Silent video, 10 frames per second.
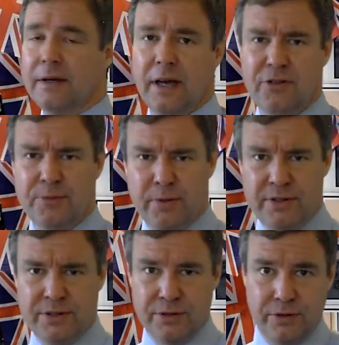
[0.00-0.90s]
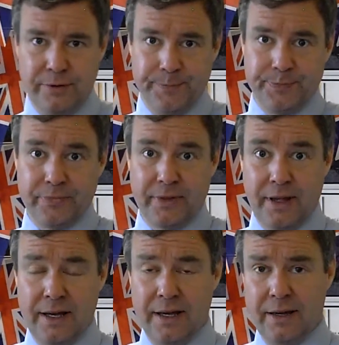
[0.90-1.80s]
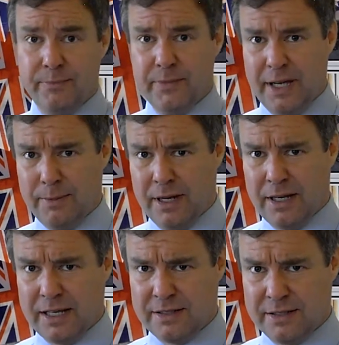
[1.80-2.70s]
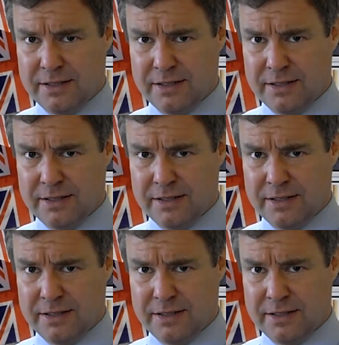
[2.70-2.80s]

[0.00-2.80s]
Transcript: As you probably saw in my last